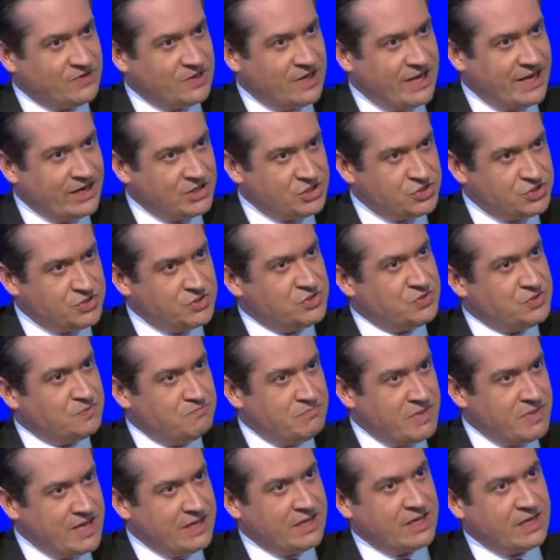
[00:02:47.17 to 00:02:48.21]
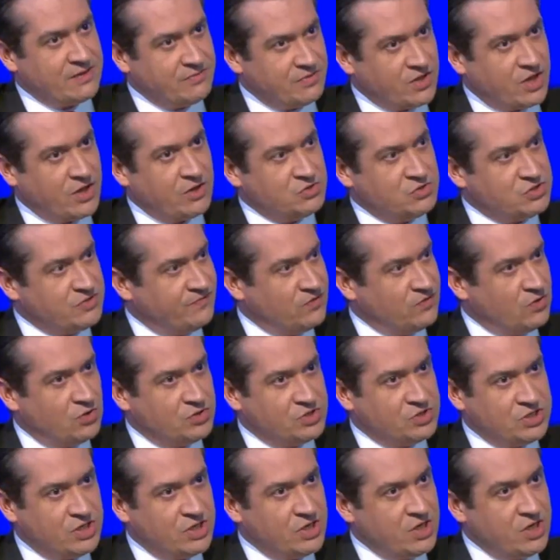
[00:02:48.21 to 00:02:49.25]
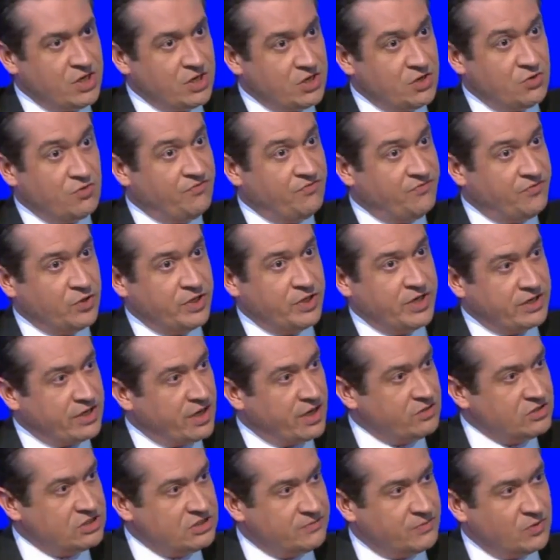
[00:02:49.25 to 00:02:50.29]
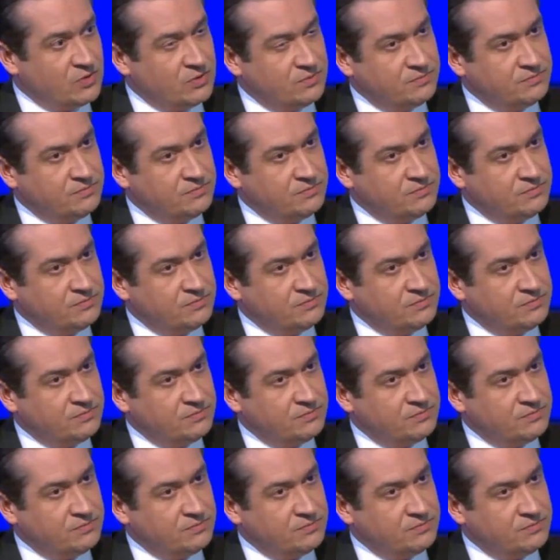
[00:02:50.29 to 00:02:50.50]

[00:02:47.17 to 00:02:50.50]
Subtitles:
of elections and making the House of Lords, you know, fully accountable.